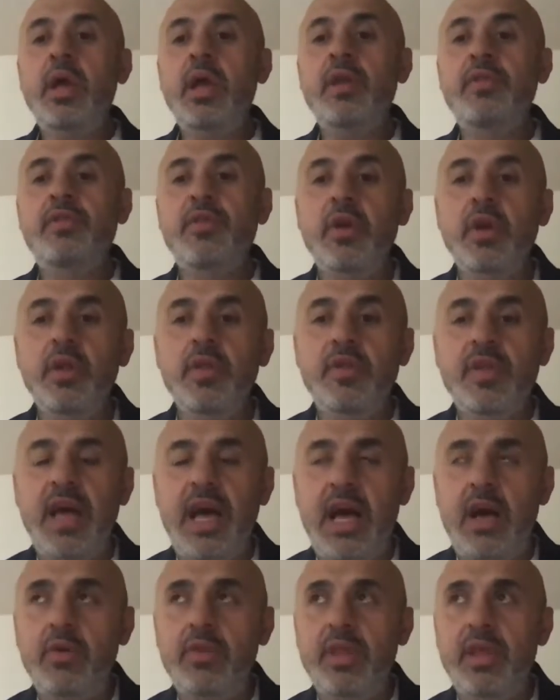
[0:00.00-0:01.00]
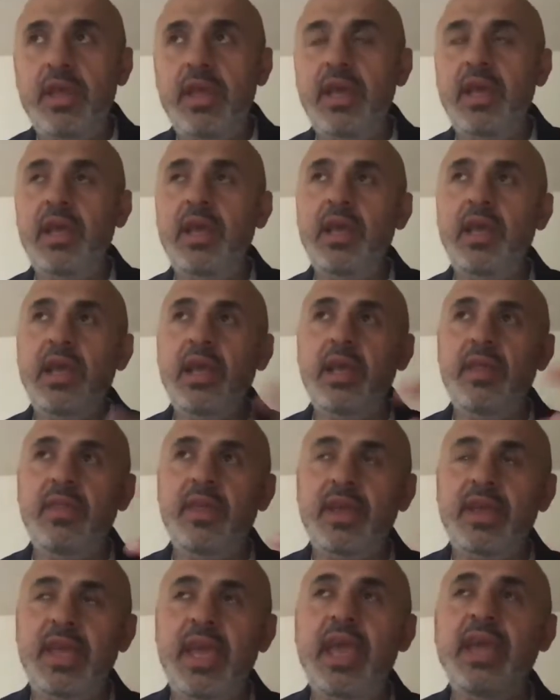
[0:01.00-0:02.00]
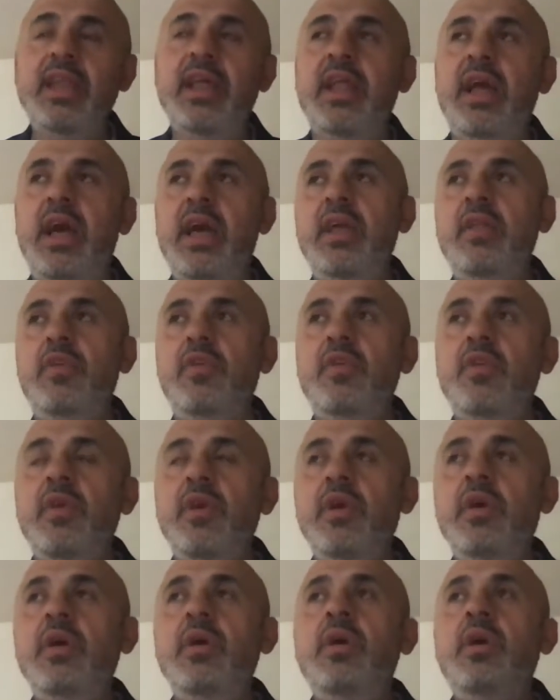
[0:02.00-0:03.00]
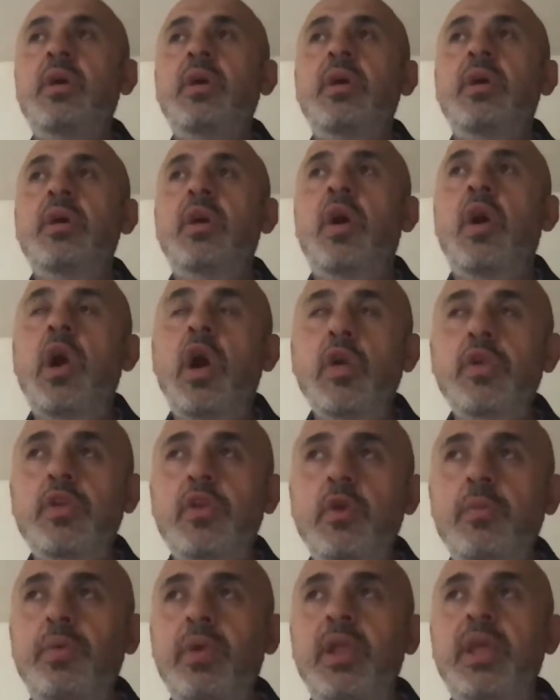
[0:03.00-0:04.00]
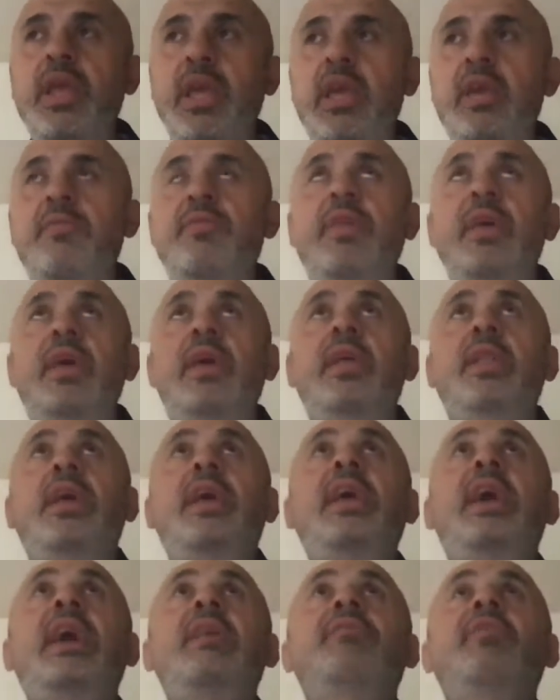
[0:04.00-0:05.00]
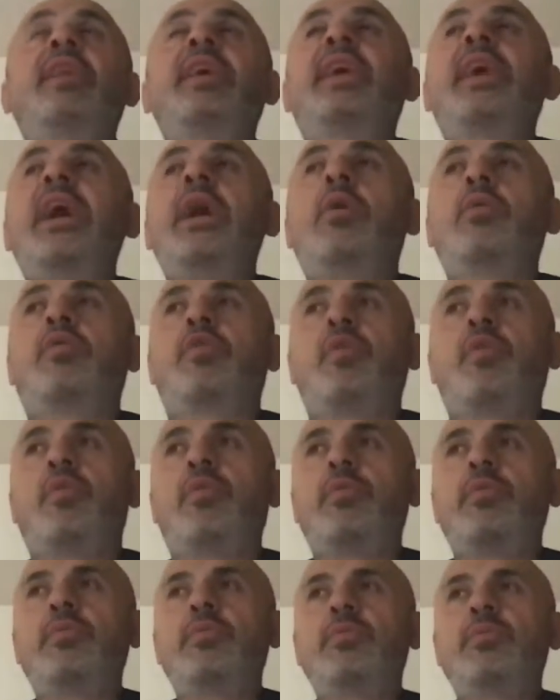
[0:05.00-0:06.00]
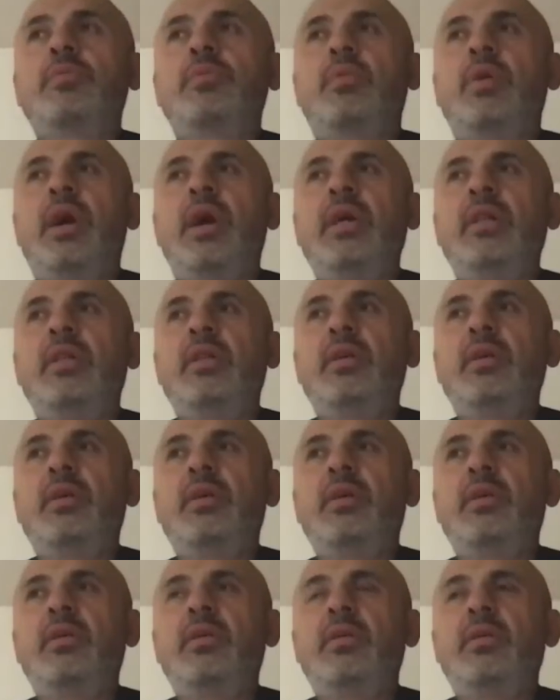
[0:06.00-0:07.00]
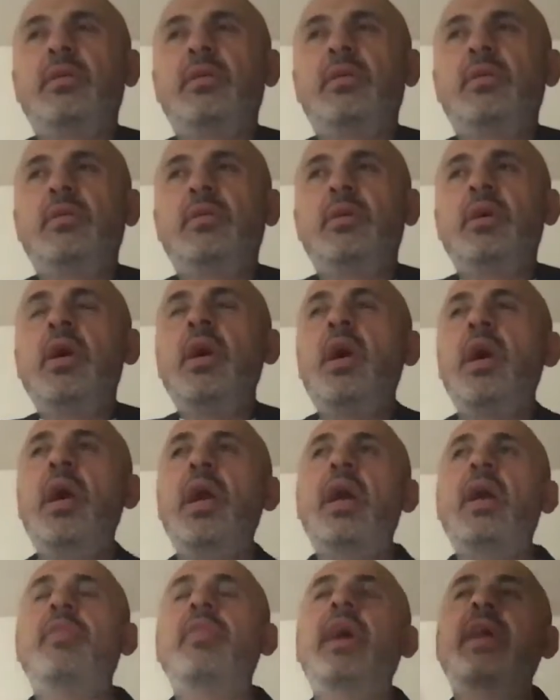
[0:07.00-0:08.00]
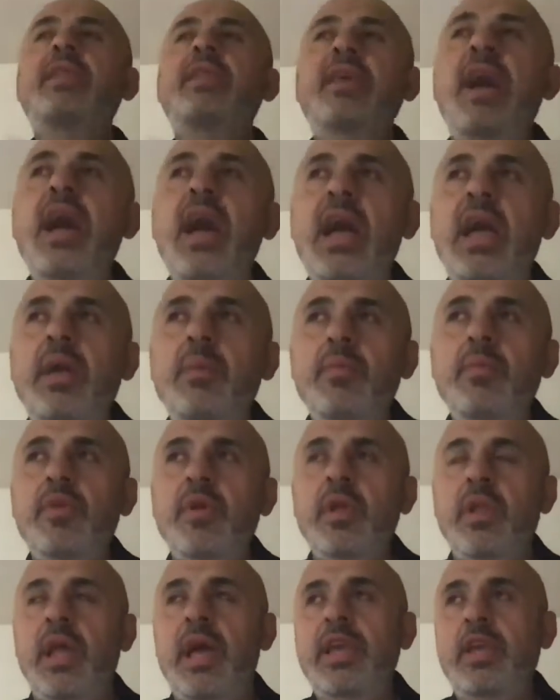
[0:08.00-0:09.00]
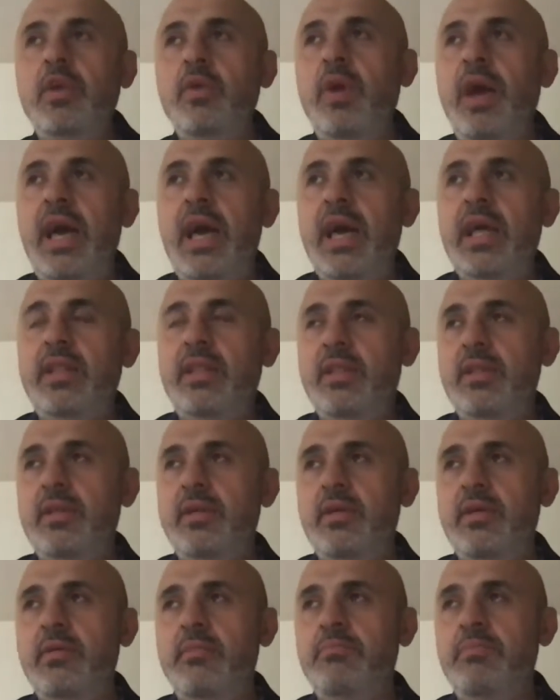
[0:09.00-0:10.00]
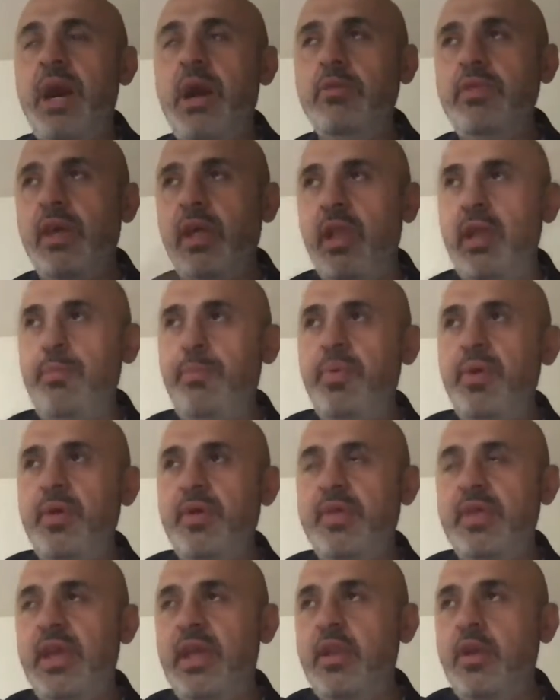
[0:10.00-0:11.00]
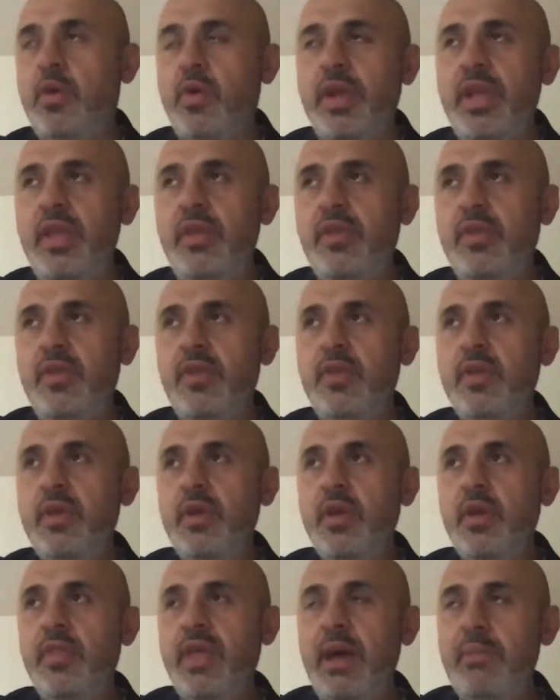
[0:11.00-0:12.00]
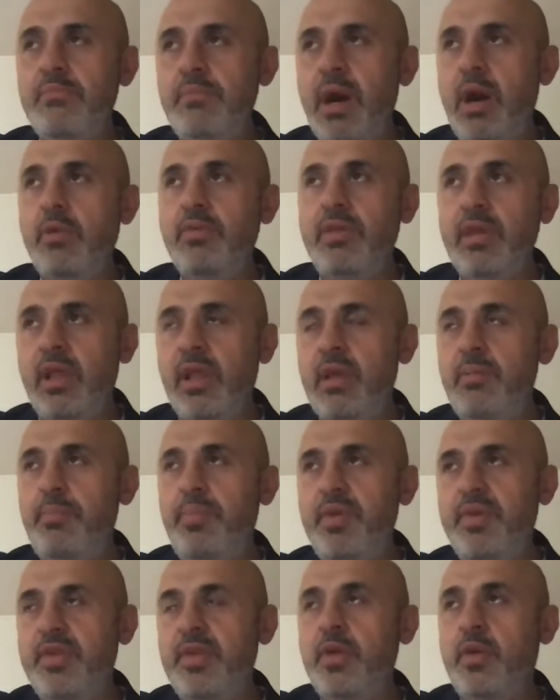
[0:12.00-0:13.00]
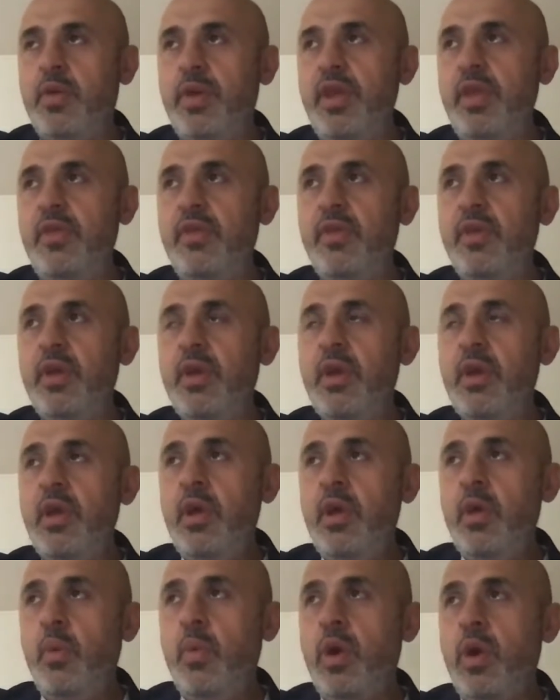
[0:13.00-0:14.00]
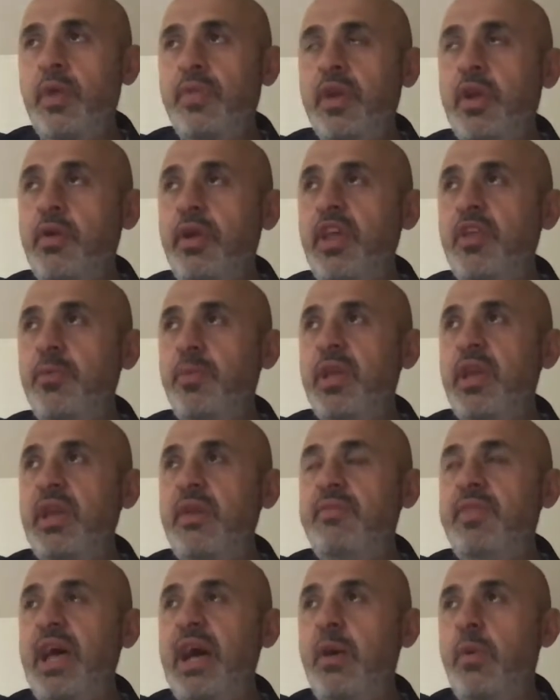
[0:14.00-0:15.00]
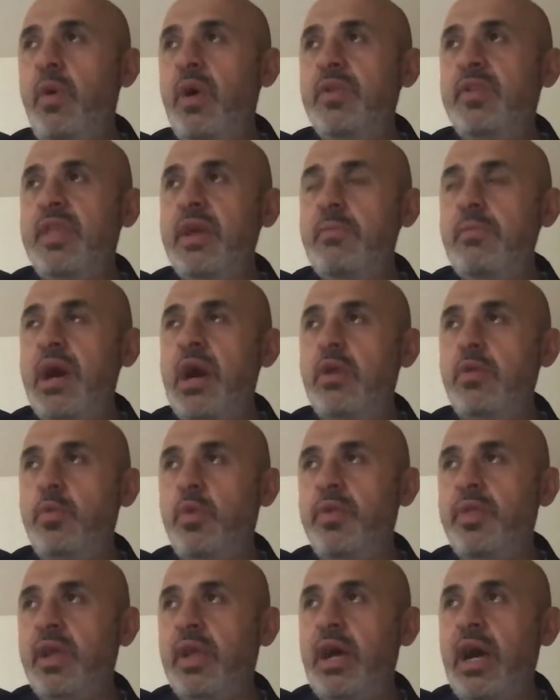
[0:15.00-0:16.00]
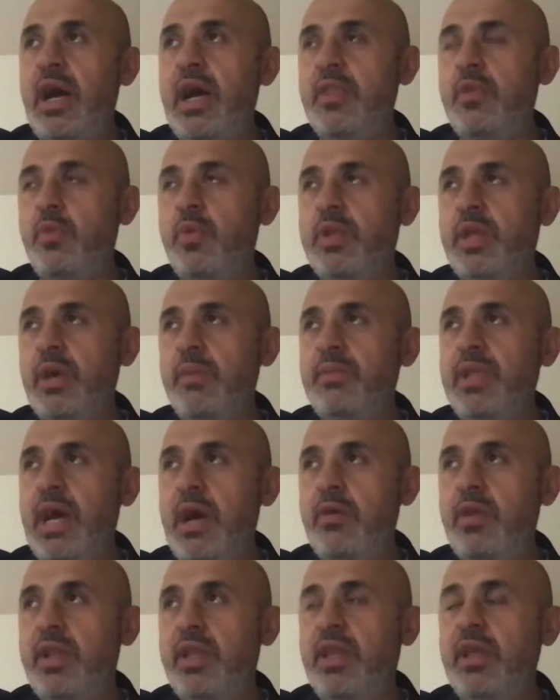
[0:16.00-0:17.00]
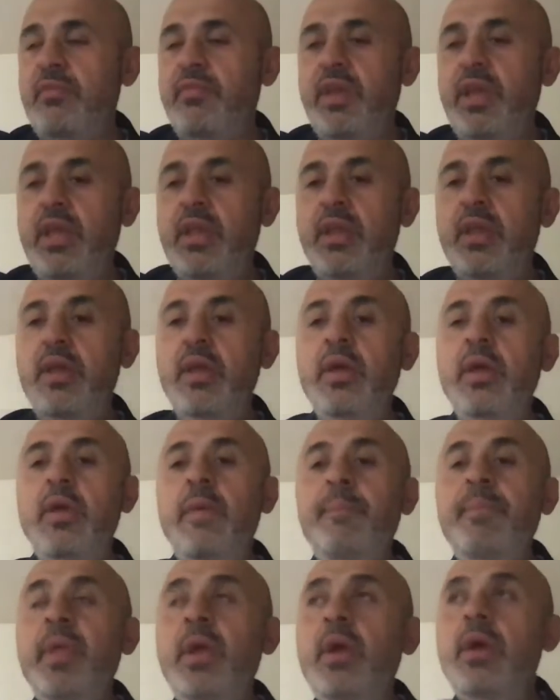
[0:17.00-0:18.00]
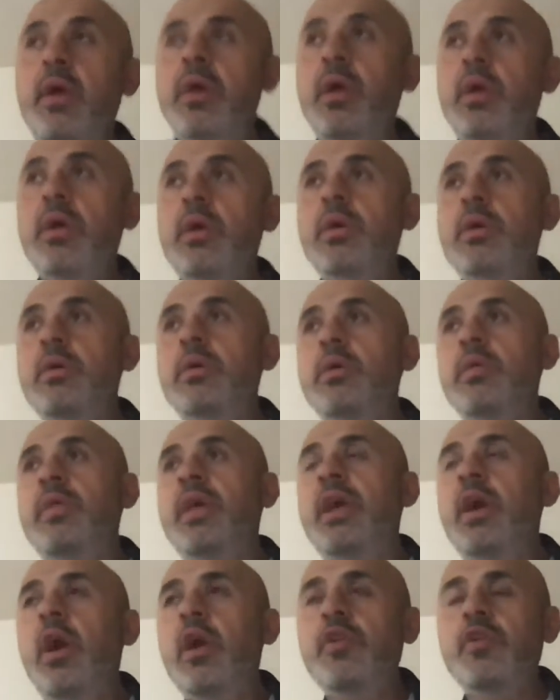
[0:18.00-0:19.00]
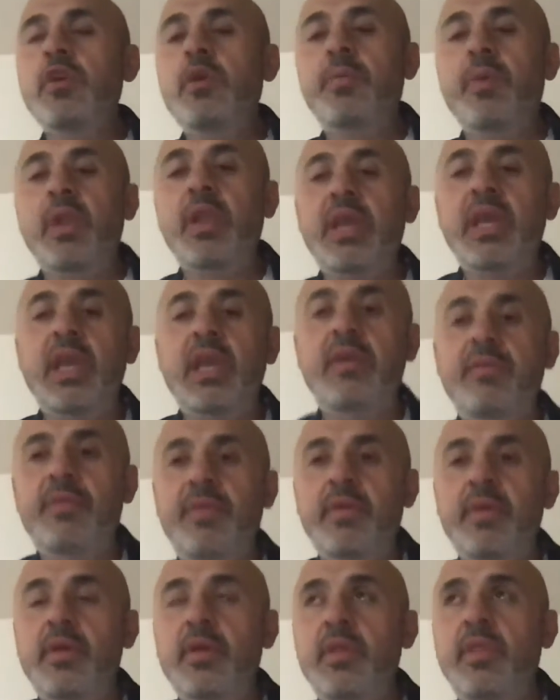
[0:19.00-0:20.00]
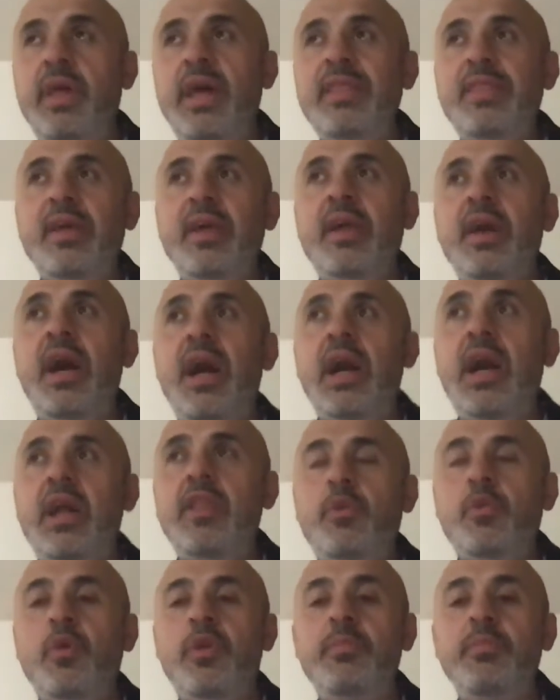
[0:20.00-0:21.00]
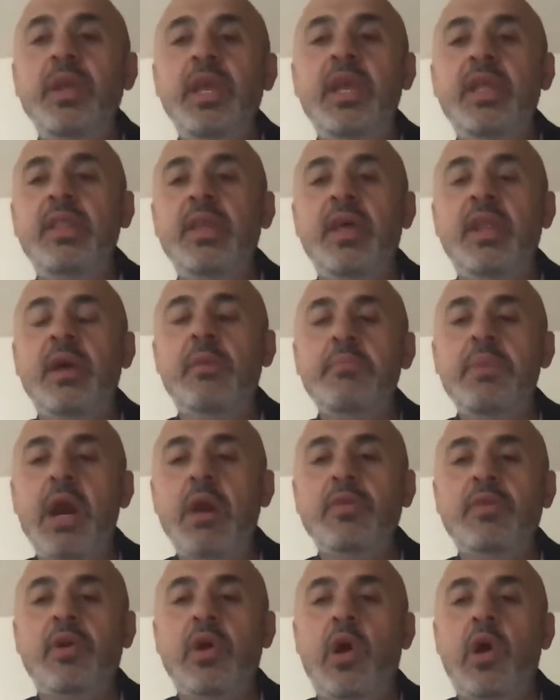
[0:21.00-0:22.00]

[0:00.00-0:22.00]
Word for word: It turns out the Canaanites also believed in a heavenly council, right? And at times, like you had Mount Olympus in Greece, that Mount Olympus in Greece, where the Greeks believed that was the mount where the gods would come down and convene. They also believed that the gods would meet in a mount